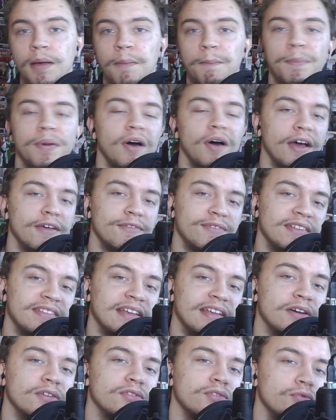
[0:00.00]
But I think
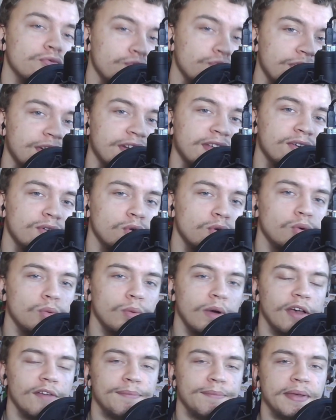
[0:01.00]
that was a really cool
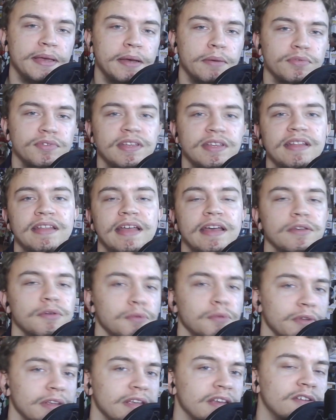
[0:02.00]
way of being able to get that
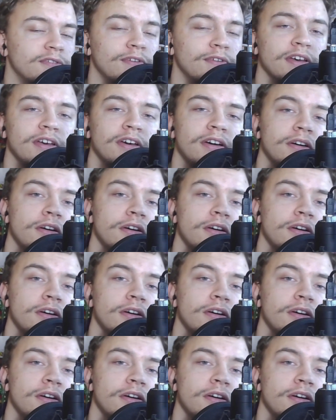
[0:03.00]
unique figure.